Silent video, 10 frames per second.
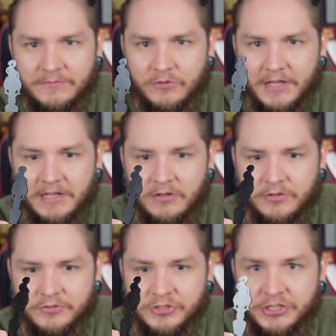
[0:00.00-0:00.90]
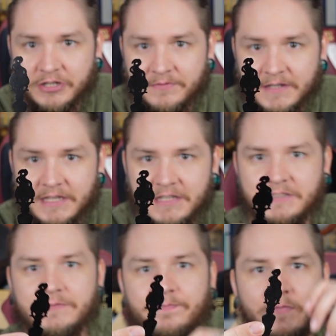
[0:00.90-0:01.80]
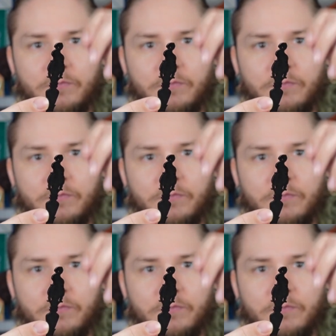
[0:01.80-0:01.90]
for laying it on your shelf, I guess.